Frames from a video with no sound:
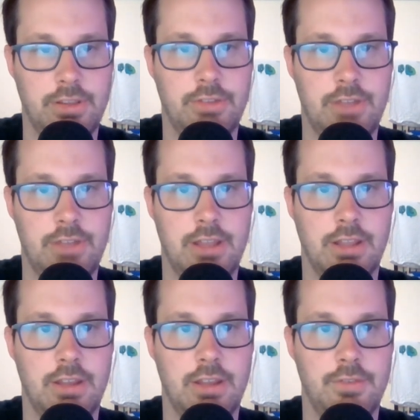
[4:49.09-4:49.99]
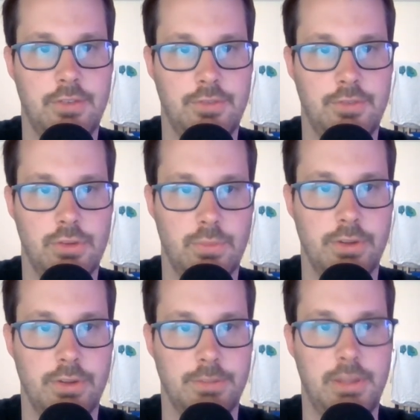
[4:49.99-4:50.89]
they're saying that if you're
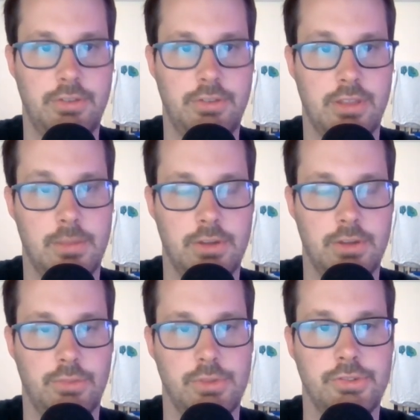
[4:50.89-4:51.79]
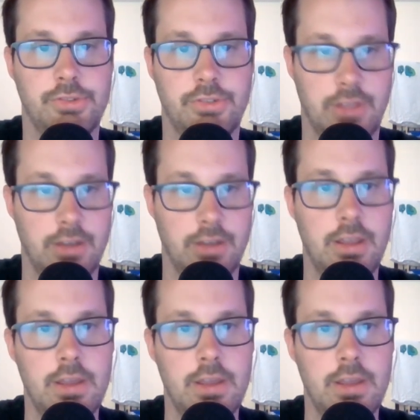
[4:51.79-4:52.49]
wanting to pitch them, here's what you should send.